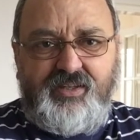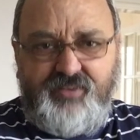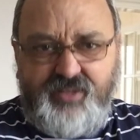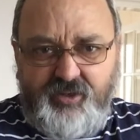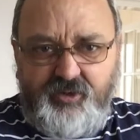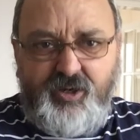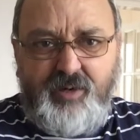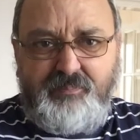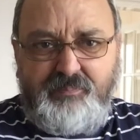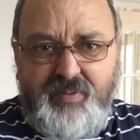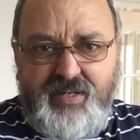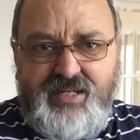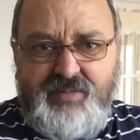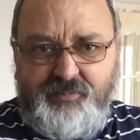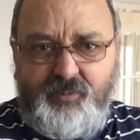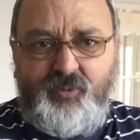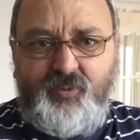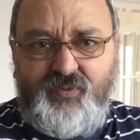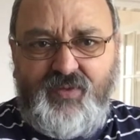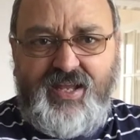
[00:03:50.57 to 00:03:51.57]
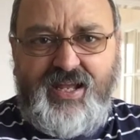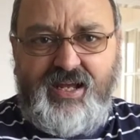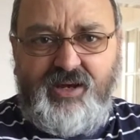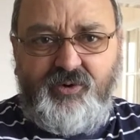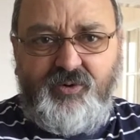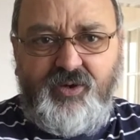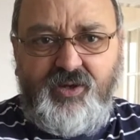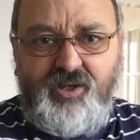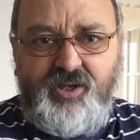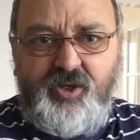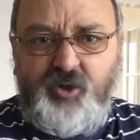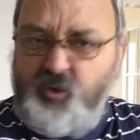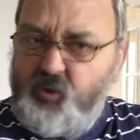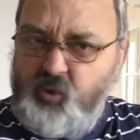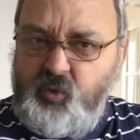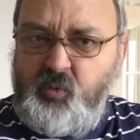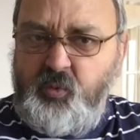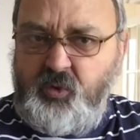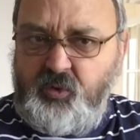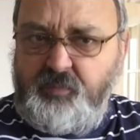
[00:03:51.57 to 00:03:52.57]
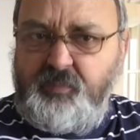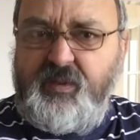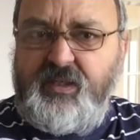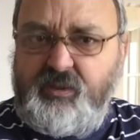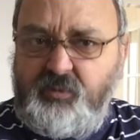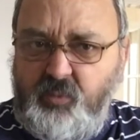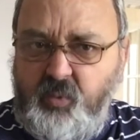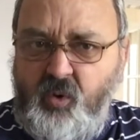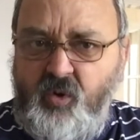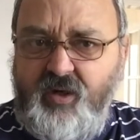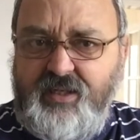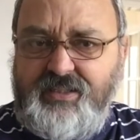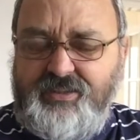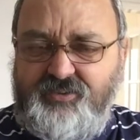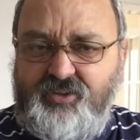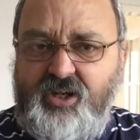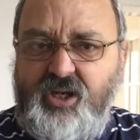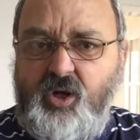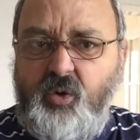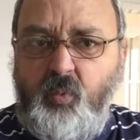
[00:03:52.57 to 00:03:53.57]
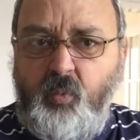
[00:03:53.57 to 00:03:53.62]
There are people now who would be quite